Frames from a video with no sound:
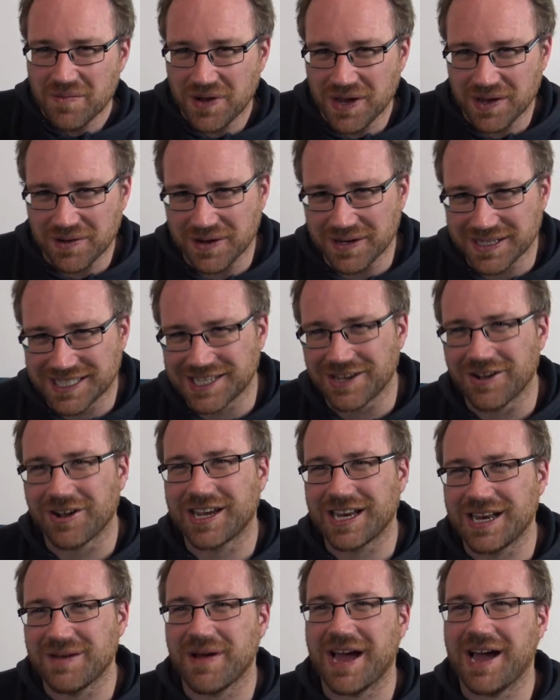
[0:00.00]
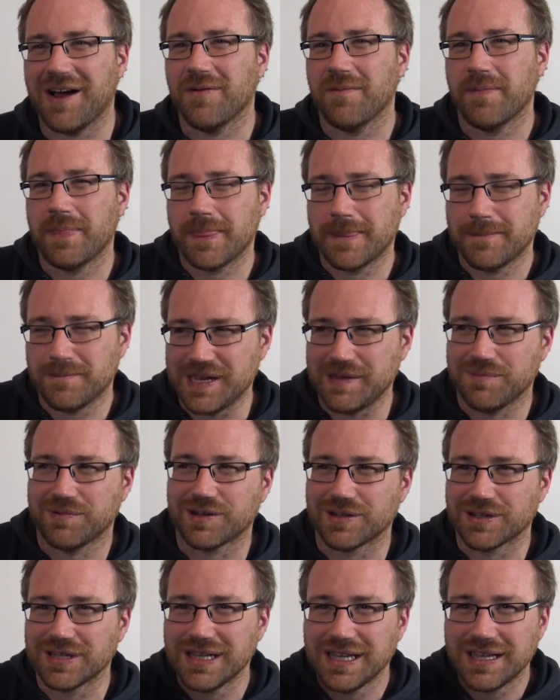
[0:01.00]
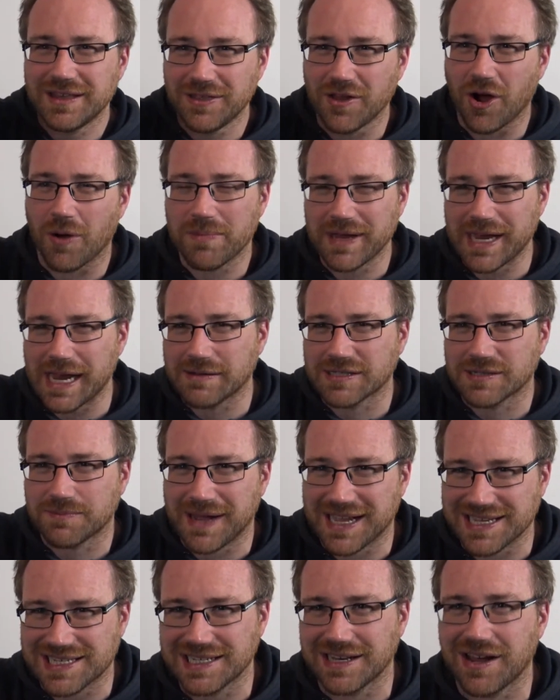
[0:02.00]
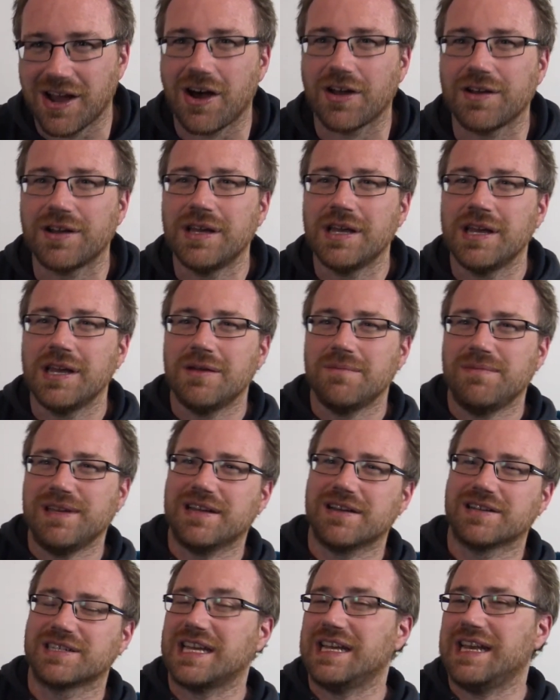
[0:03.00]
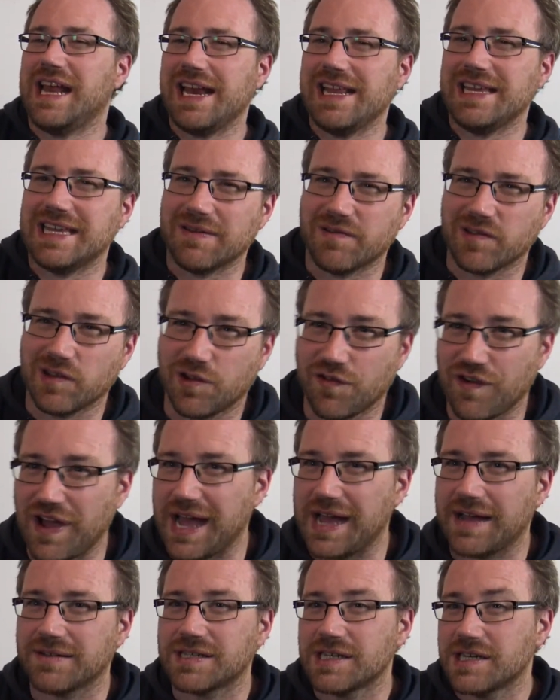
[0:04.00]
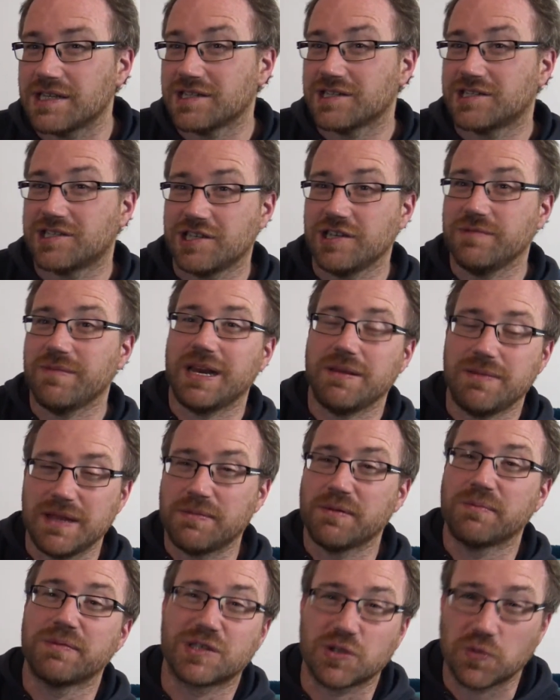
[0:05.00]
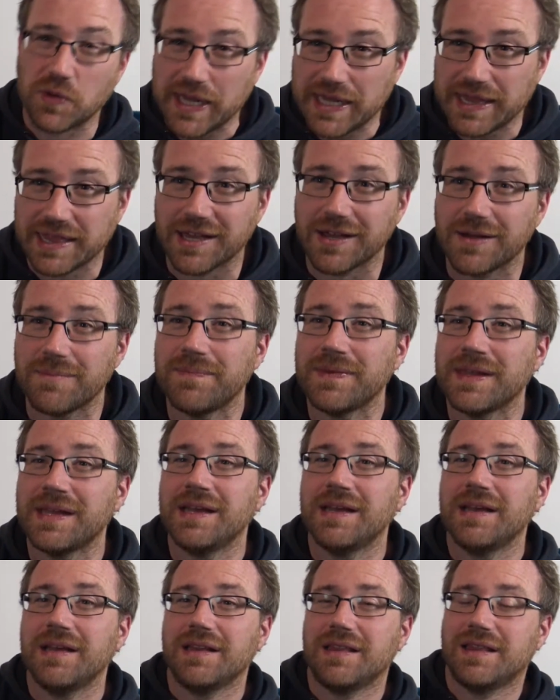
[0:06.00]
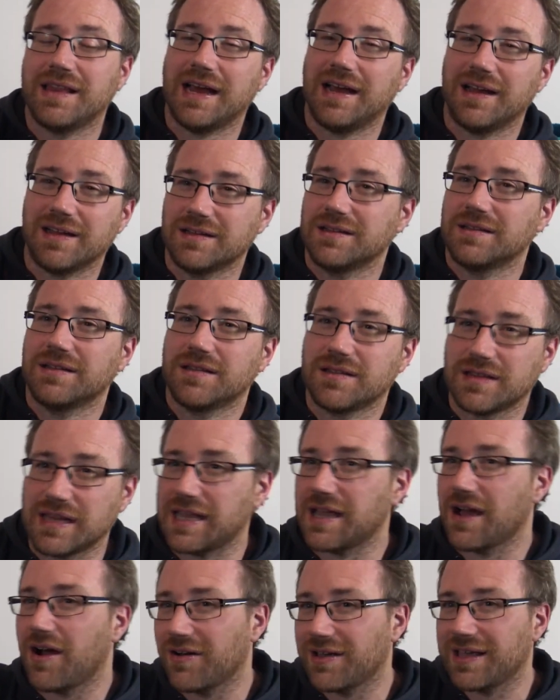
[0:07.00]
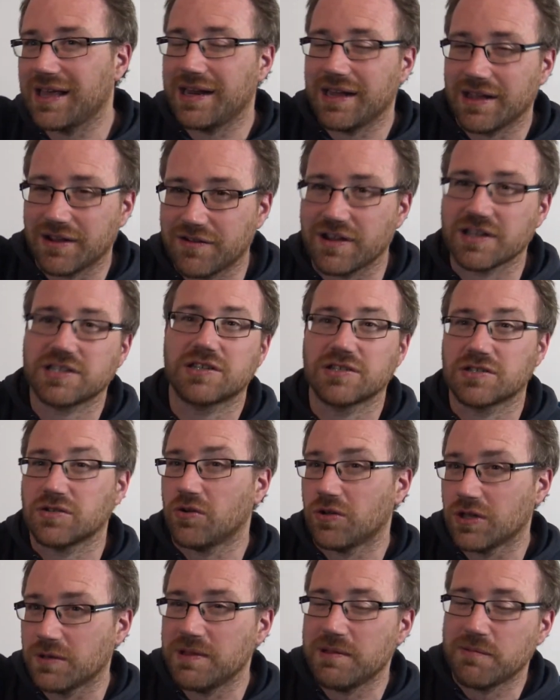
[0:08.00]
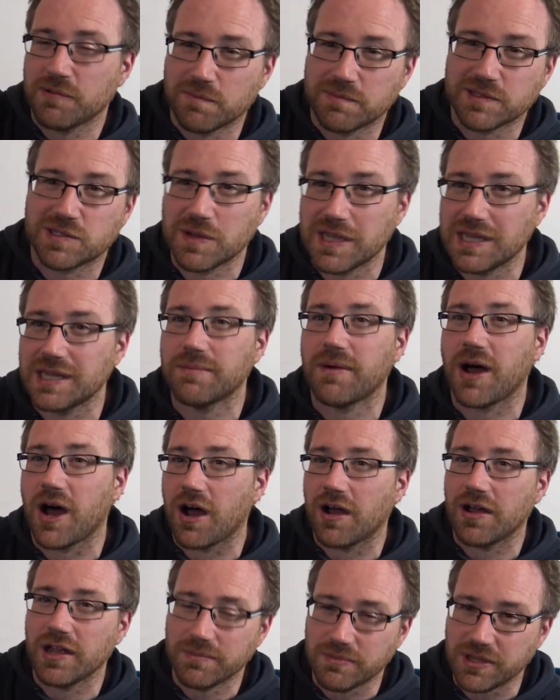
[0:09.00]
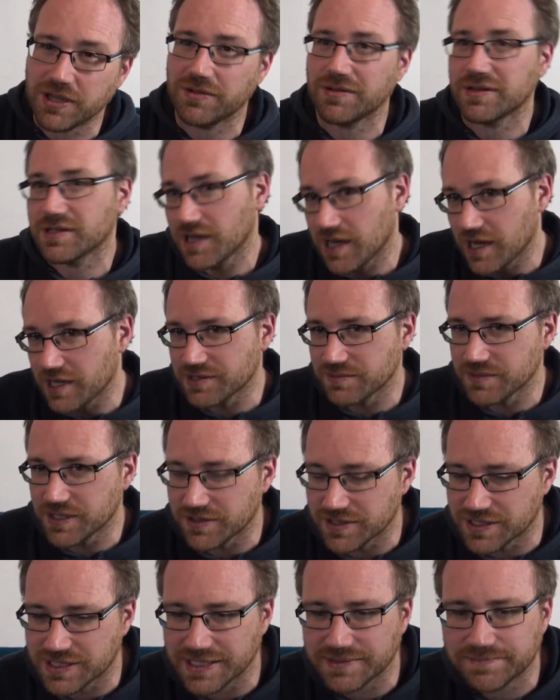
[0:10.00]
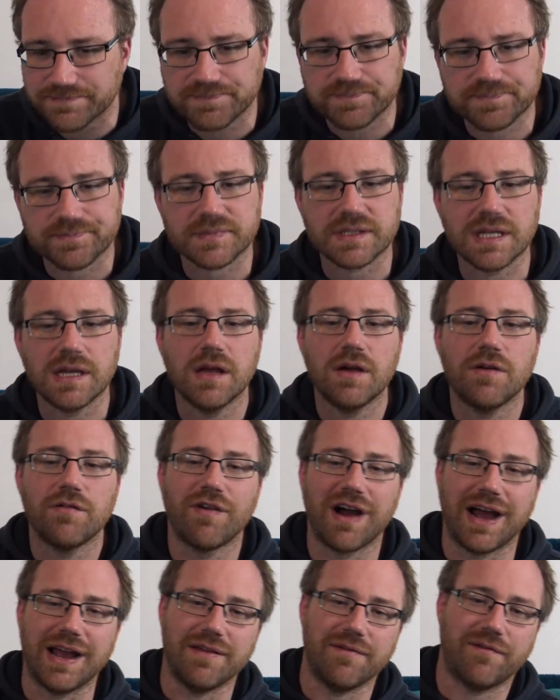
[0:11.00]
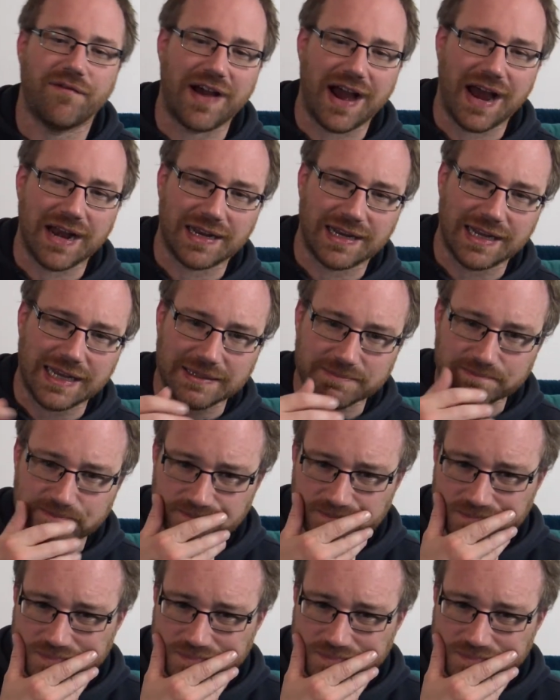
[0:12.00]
We're talking about people not being able to pass it on, because in any given crowd, there's too many people between them that they can't get it across because all the people between them are immune, herd immunity. Right, finally,